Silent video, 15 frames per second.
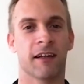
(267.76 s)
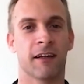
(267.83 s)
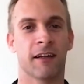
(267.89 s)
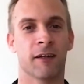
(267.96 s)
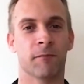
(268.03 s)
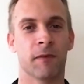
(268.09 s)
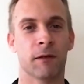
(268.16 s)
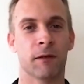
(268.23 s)

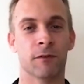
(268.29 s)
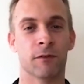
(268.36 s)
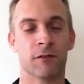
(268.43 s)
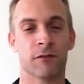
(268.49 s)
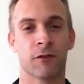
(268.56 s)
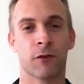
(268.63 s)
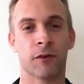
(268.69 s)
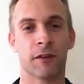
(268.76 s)
it was, of
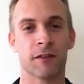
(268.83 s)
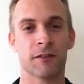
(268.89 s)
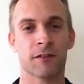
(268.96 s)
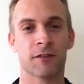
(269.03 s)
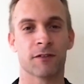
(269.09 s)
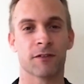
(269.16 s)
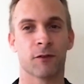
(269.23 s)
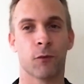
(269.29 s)

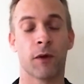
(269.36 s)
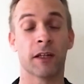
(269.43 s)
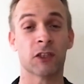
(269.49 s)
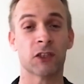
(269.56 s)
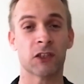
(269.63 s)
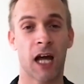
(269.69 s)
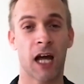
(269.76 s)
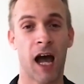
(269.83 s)
course, quite a
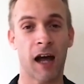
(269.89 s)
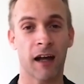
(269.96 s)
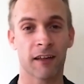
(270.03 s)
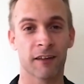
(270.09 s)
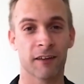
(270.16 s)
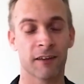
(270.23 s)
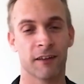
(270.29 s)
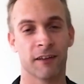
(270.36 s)
shock
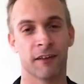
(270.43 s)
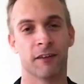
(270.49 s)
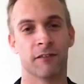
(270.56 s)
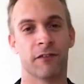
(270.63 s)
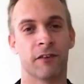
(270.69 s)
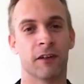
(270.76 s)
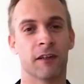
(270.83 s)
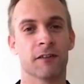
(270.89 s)

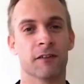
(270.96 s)
for us.